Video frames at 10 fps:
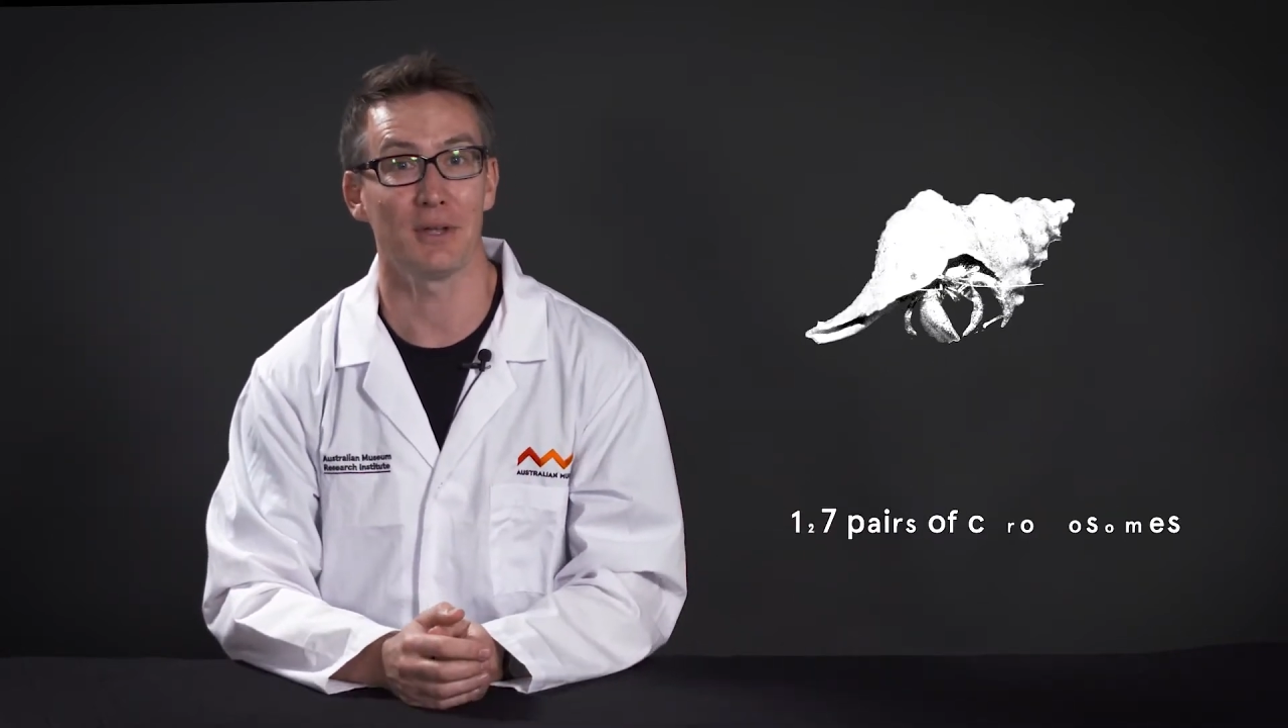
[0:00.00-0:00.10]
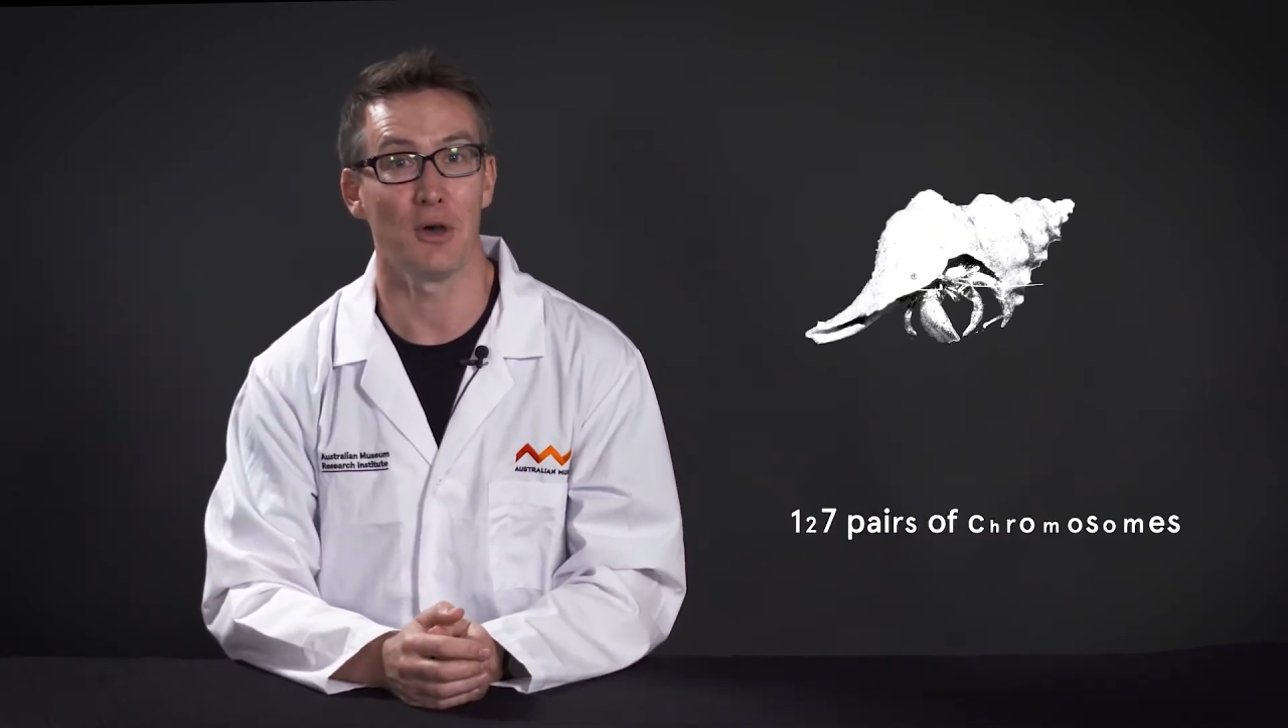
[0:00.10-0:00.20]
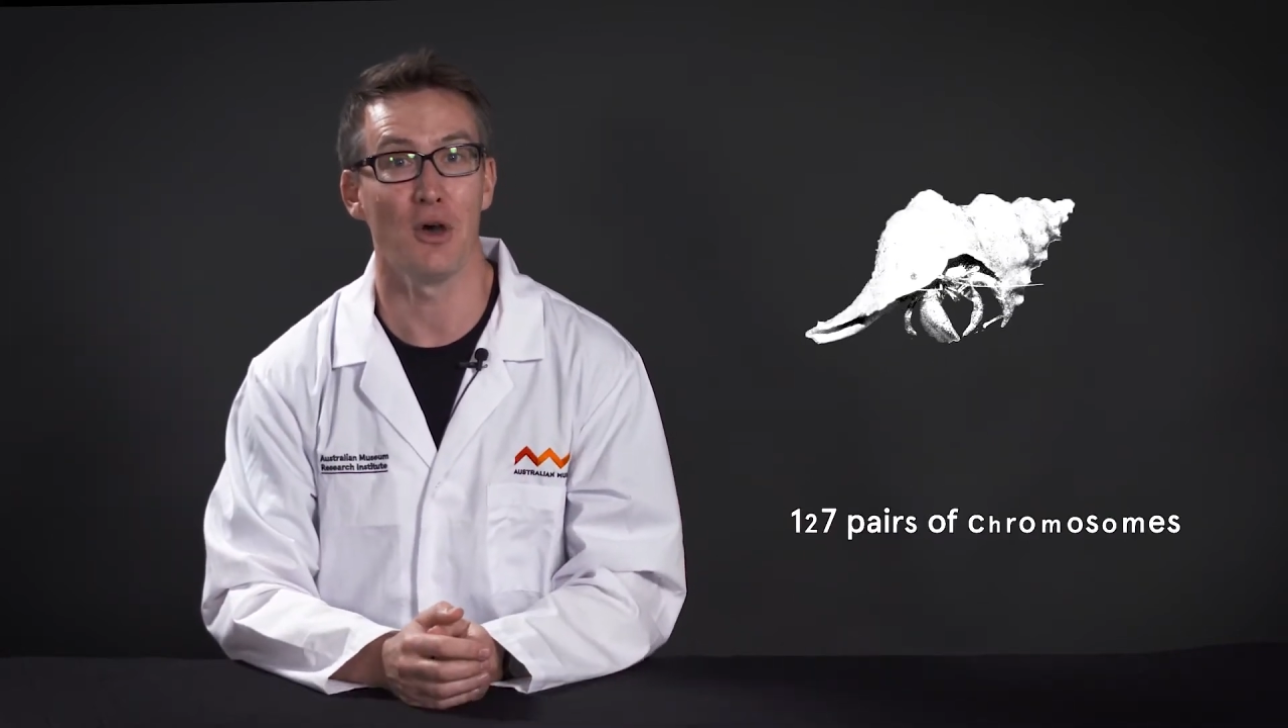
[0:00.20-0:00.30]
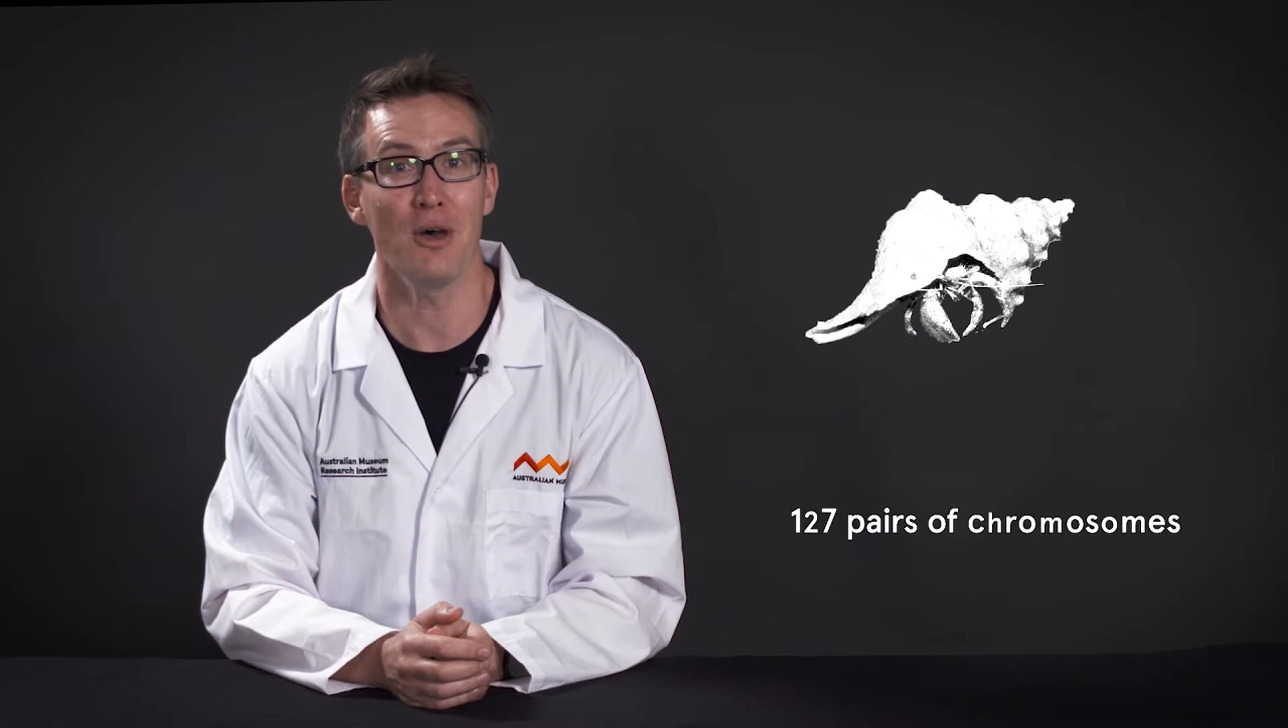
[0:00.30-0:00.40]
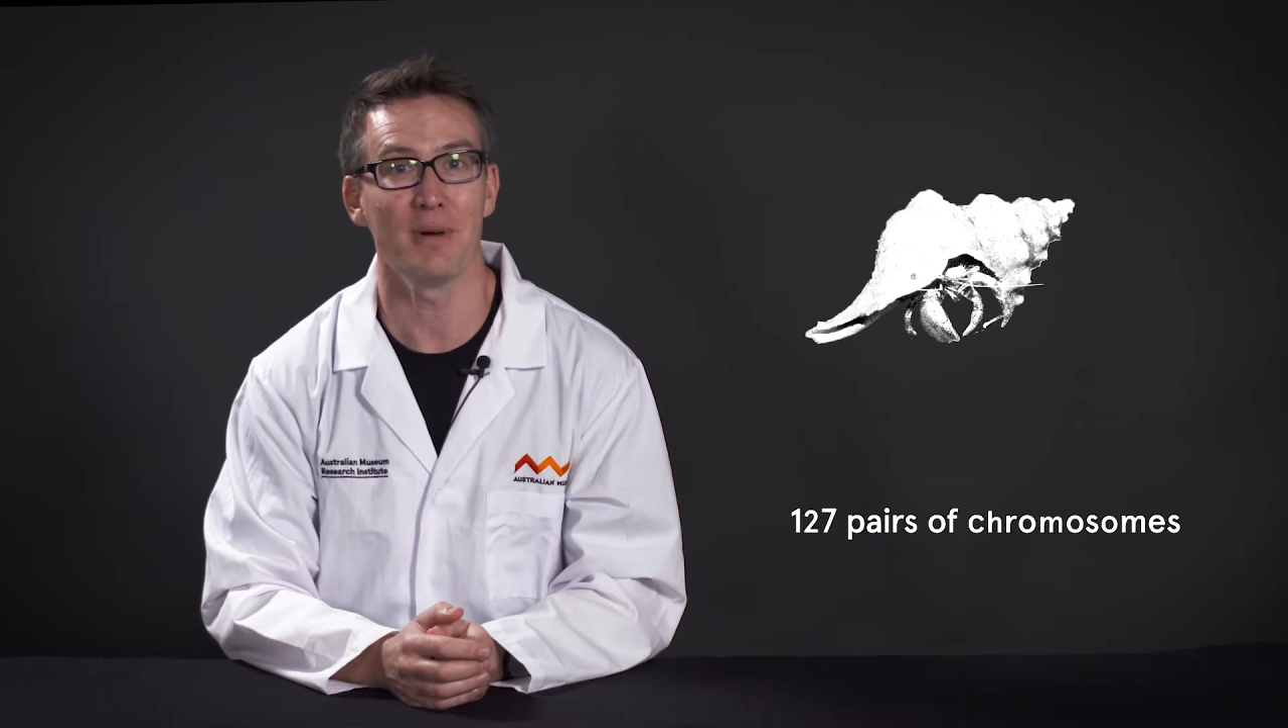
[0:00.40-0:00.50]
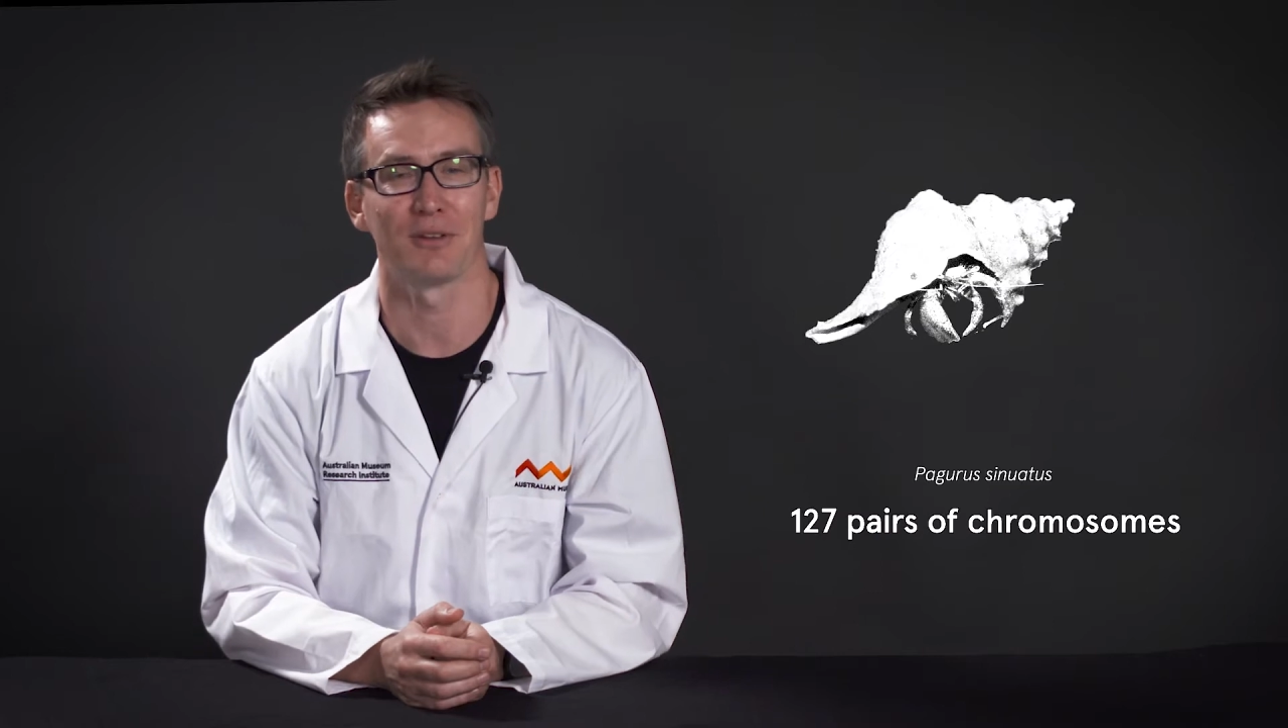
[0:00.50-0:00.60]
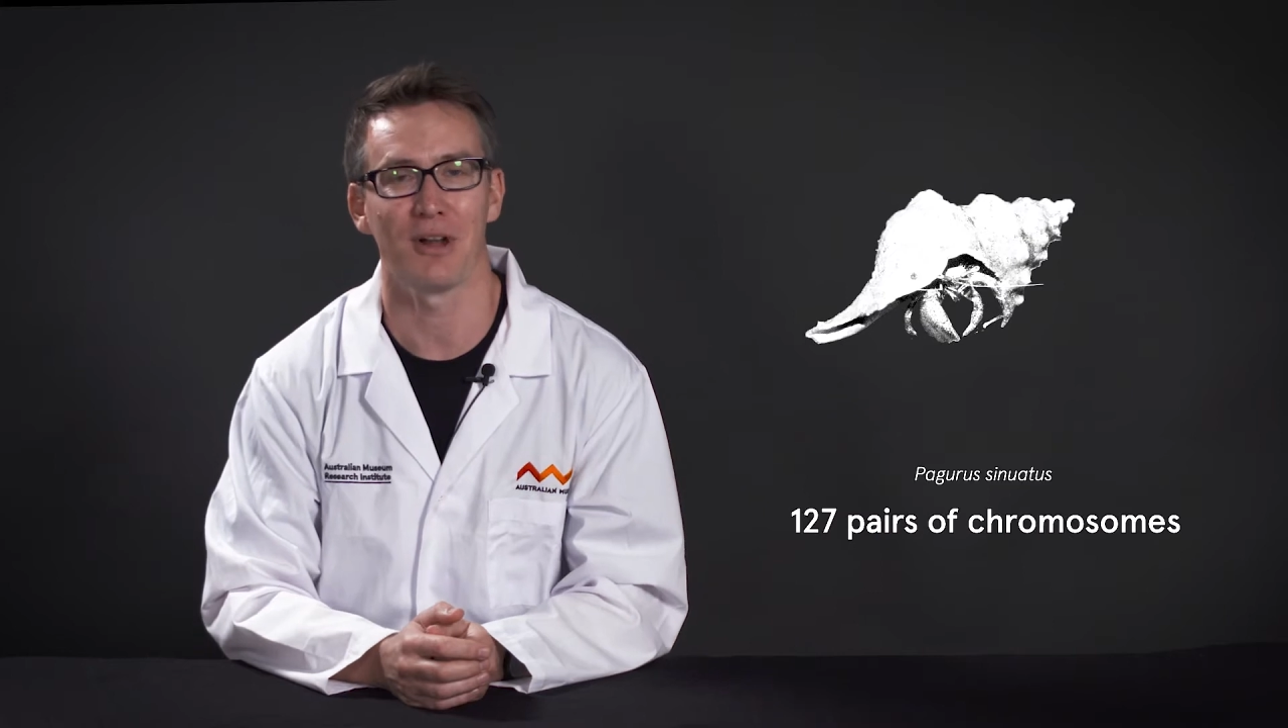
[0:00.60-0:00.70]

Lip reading: the hermit